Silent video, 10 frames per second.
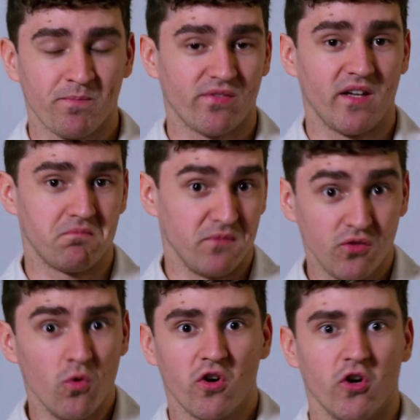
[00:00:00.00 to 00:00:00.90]
that
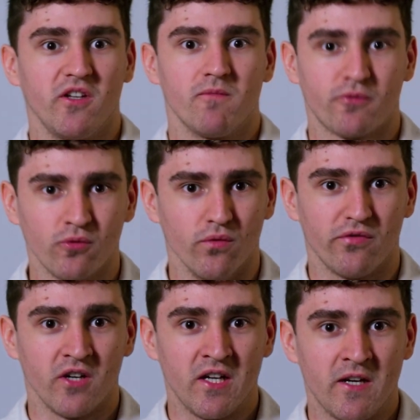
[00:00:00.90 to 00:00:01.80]
you could
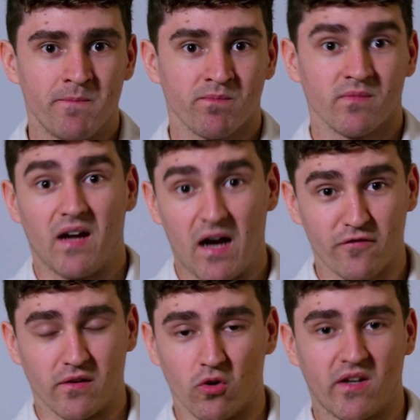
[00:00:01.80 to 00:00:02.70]
improve
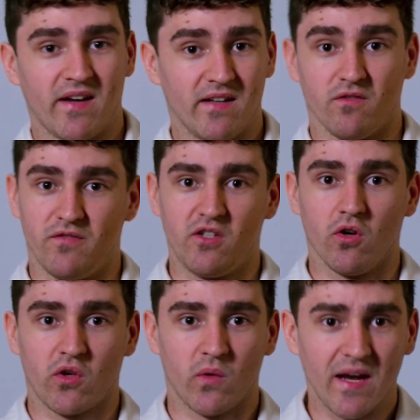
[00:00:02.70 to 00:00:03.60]
after looking at
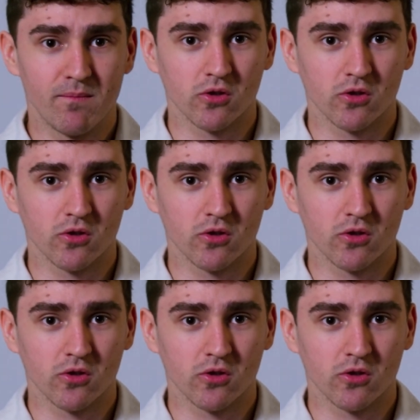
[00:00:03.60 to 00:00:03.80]
video QA